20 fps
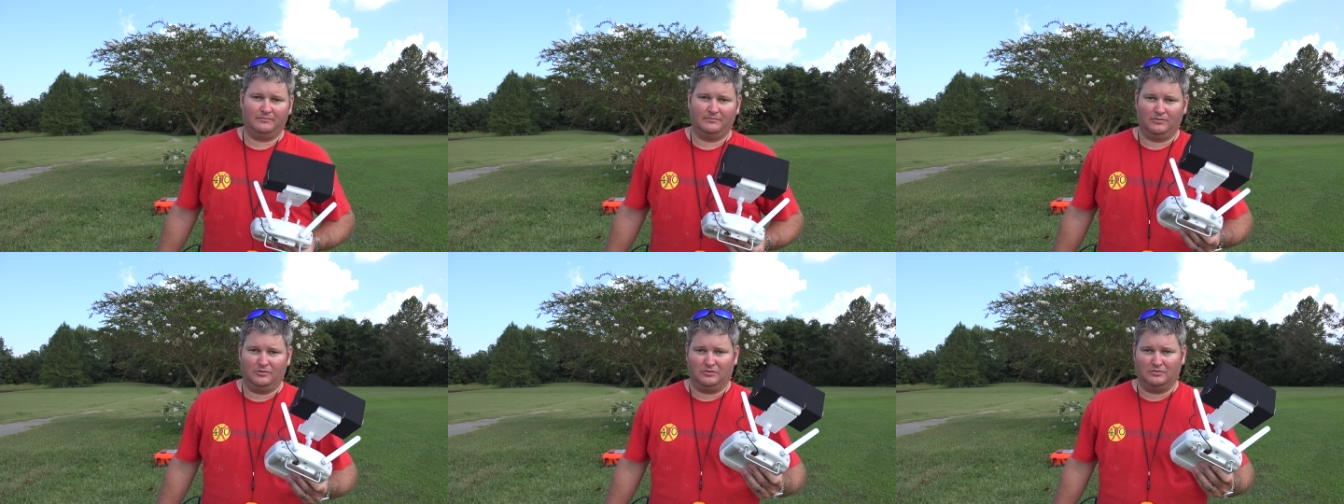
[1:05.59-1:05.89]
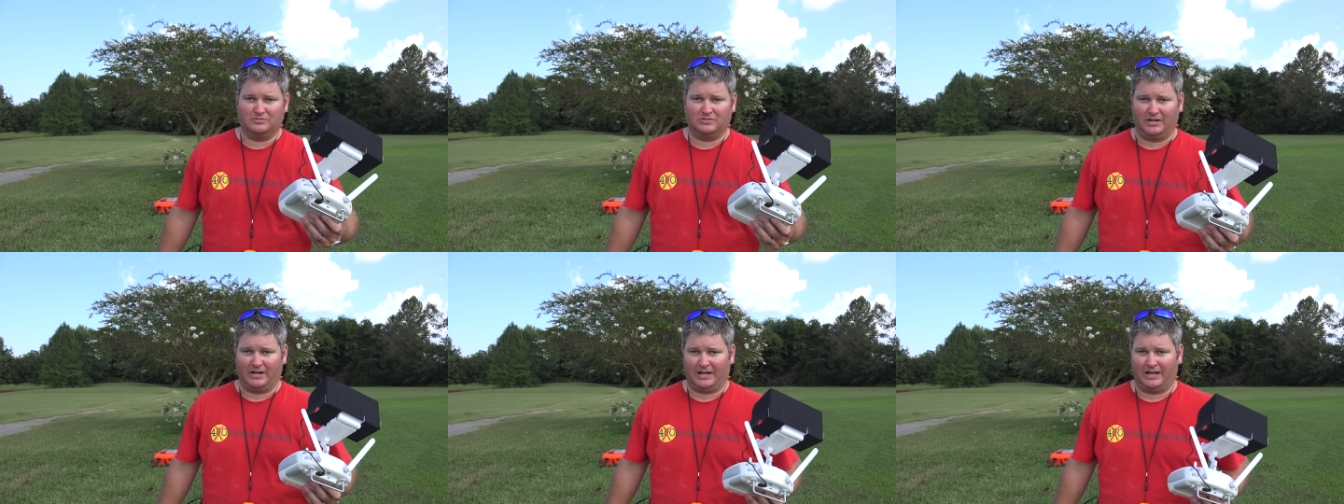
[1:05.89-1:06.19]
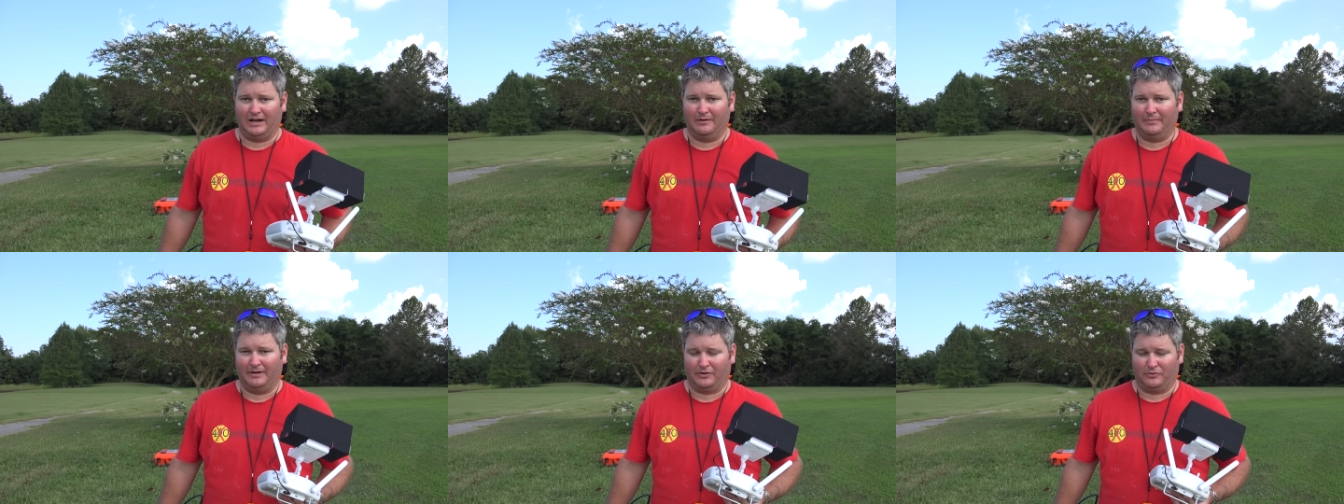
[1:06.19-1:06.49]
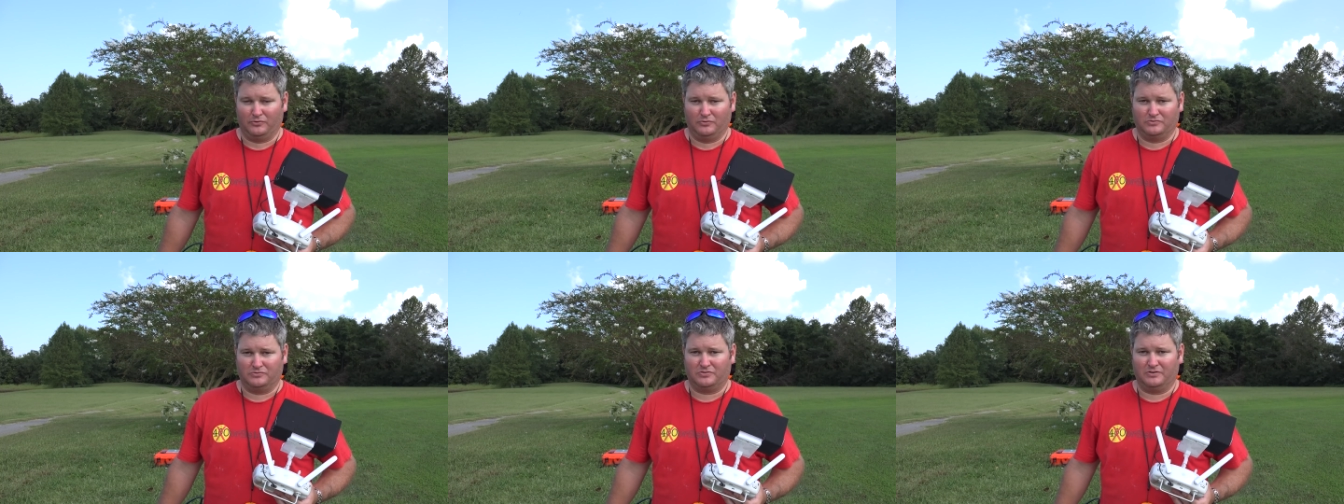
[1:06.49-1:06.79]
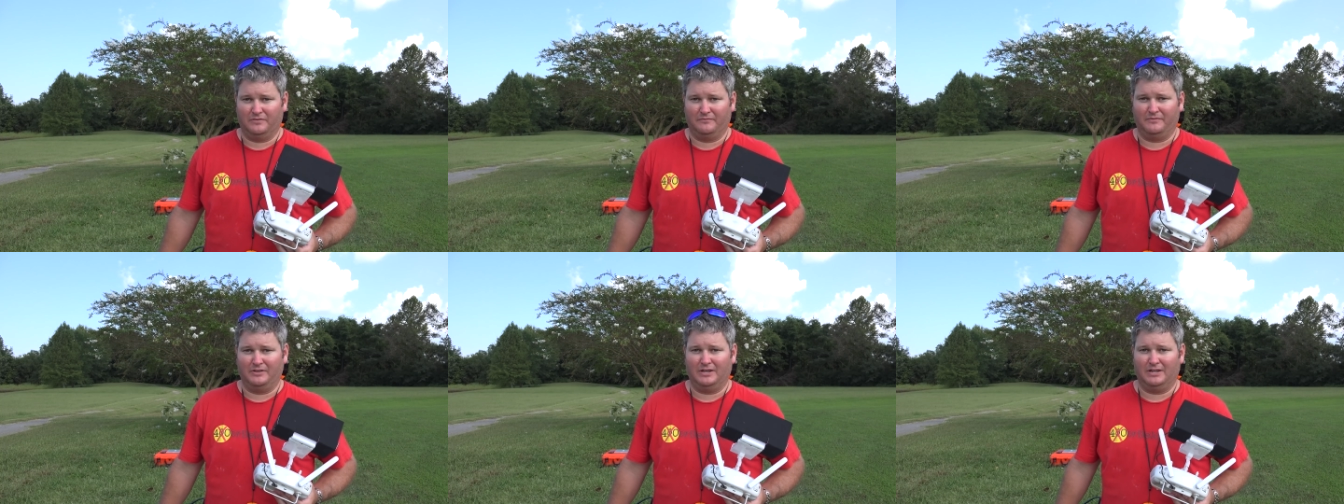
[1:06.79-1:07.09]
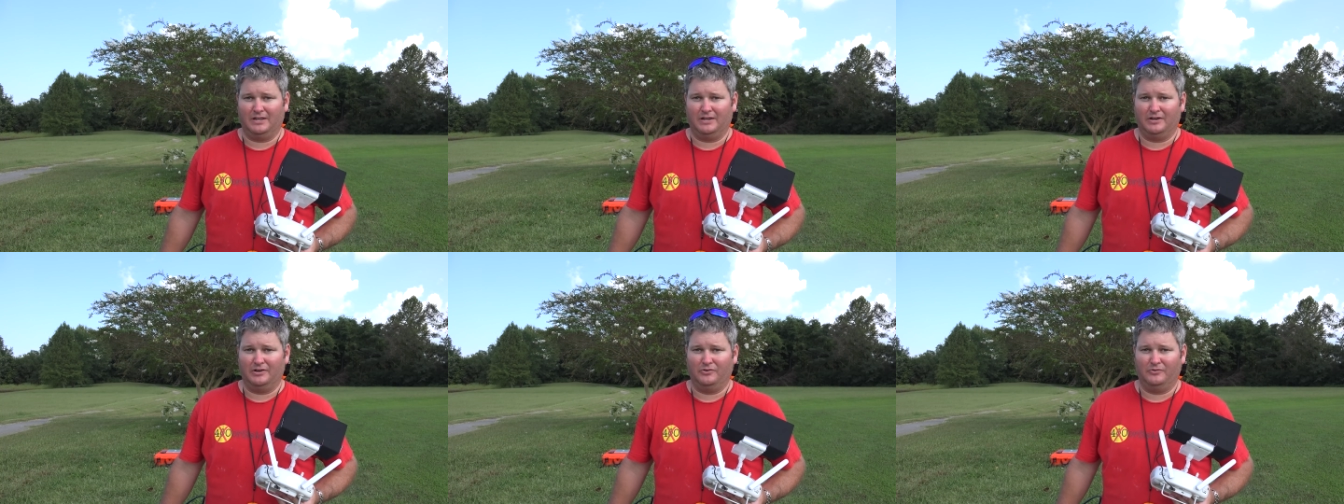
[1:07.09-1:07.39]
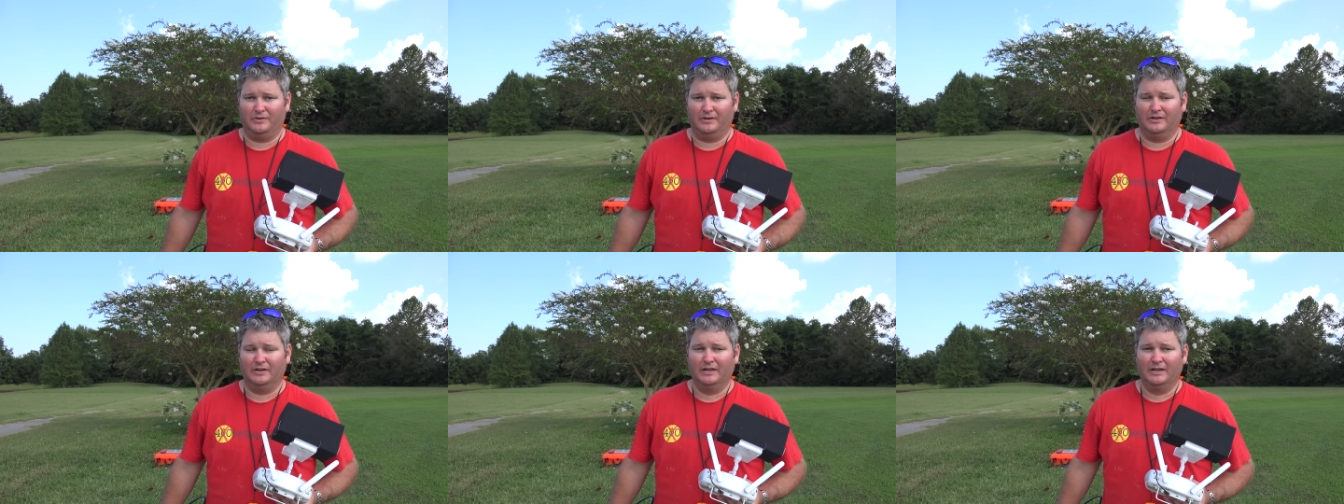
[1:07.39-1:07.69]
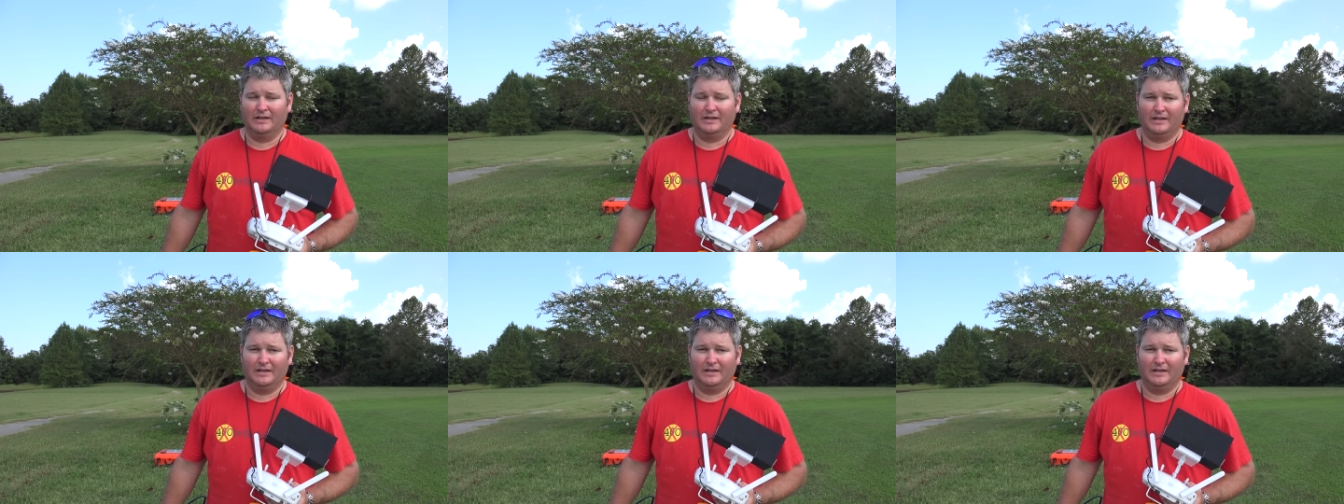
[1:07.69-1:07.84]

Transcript: You can check out my cruise ship video and